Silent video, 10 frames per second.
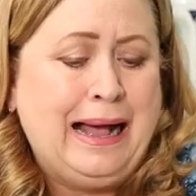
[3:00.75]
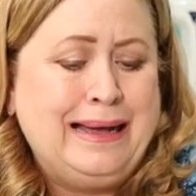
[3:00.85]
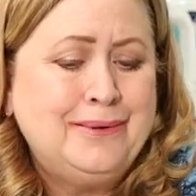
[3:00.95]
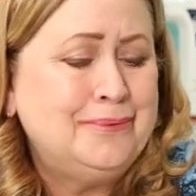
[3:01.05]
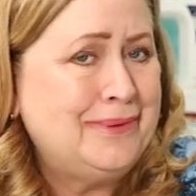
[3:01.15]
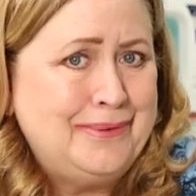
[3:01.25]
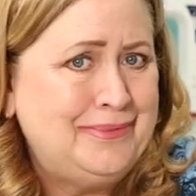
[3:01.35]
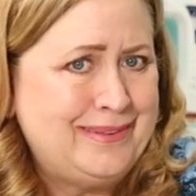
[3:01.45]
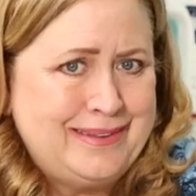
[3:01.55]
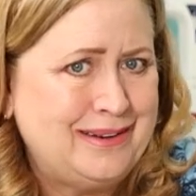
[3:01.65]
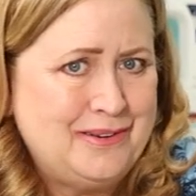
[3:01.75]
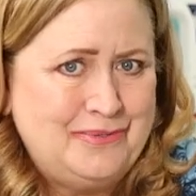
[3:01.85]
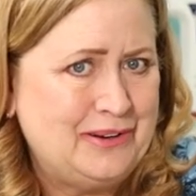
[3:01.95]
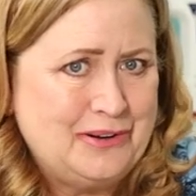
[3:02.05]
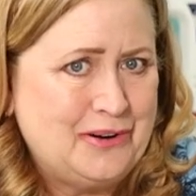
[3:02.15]
I don't love the scent of
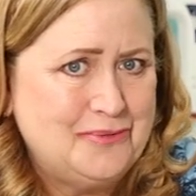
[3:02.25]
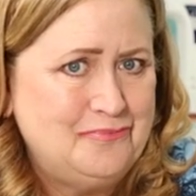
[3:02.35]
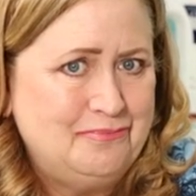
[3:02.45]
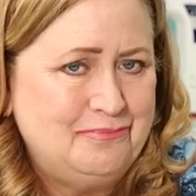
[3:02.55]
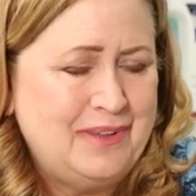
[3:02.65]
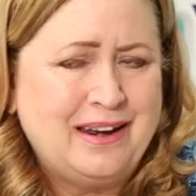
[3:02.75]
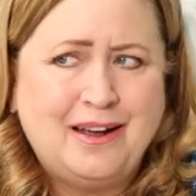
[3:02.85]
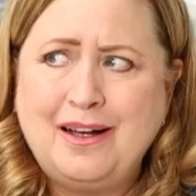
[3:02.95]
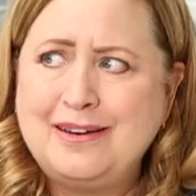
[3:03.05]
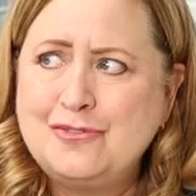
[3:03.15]
vinegar, and I